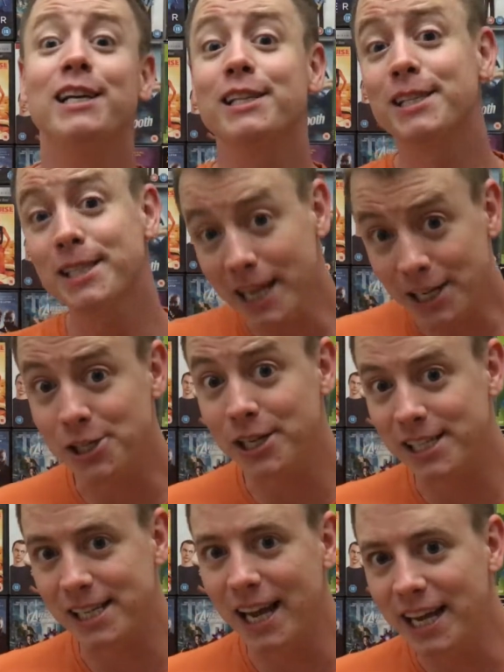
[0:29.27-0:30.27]
Six
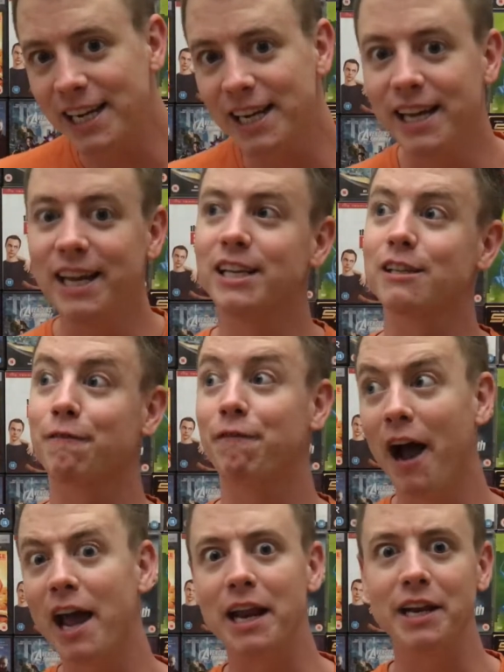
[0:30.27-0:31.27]
years later, he has
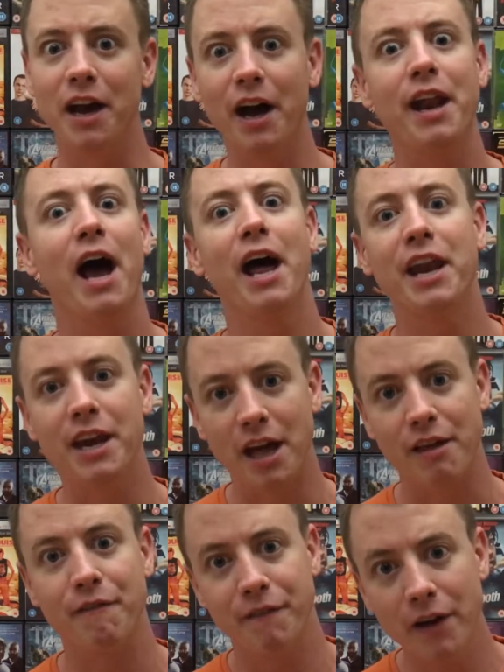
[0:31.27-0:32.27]
finally done
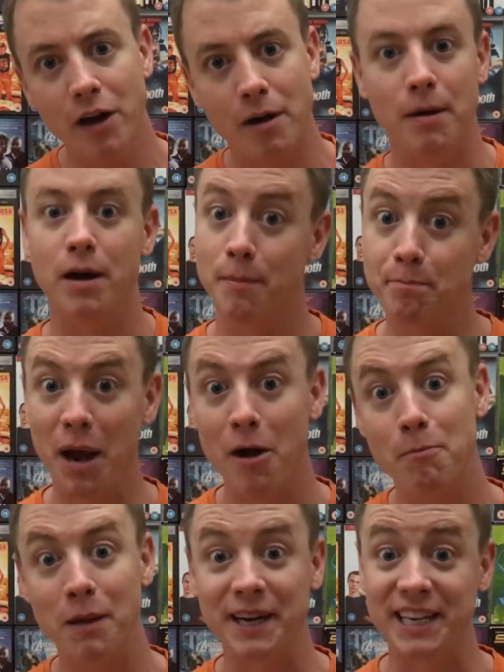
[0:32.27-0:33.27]
another film,
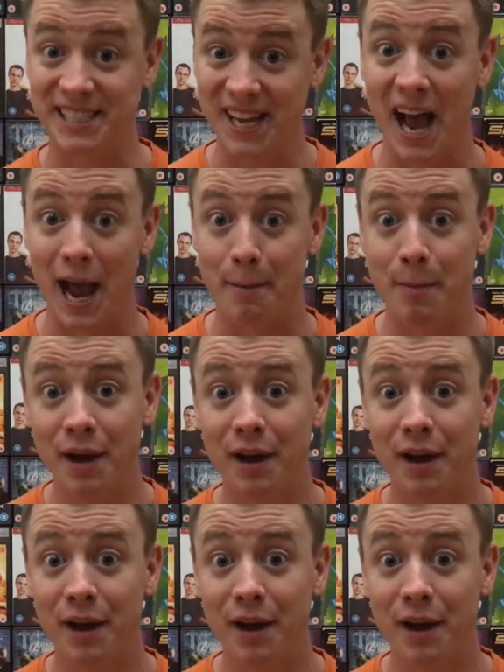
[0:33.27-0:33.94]
about bloody time.